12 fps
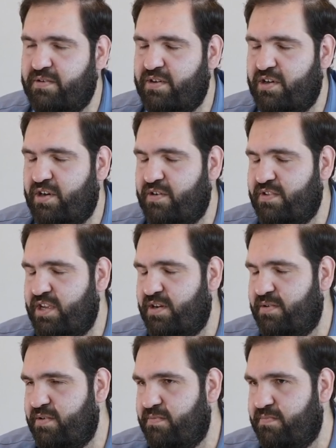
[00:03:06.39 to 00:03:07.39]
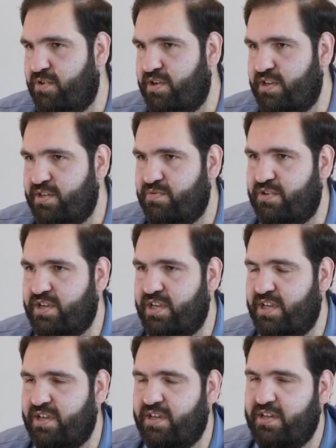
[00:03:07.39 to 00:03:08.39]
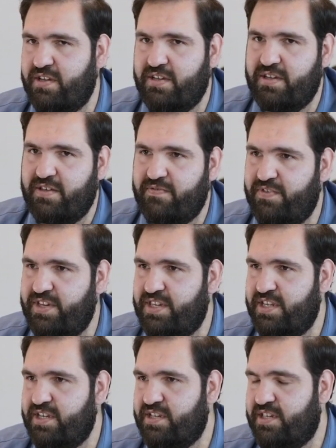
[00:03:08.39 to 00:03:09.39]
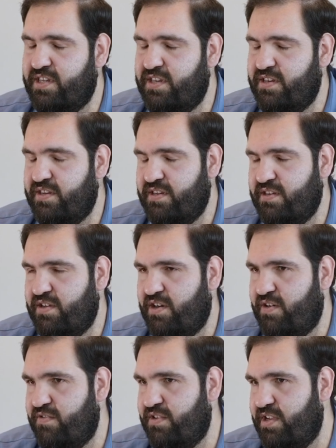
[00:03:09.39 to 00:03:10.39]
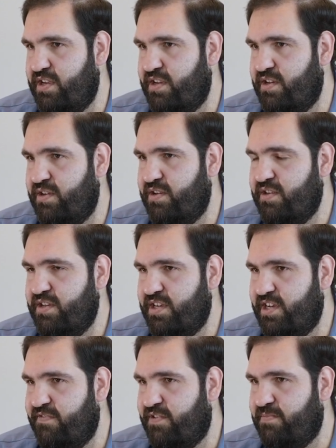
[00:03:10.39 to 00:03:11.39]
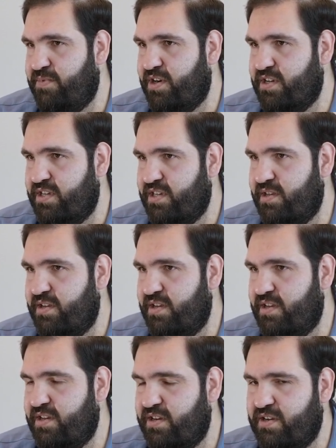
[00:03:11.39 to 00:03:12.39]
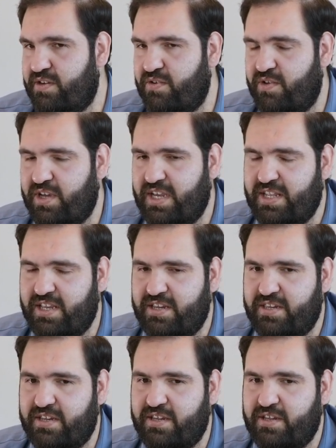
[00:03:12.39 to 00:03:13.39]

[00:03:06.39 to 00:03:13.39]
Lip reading: how their body is working, physics, how the different parts doing in this.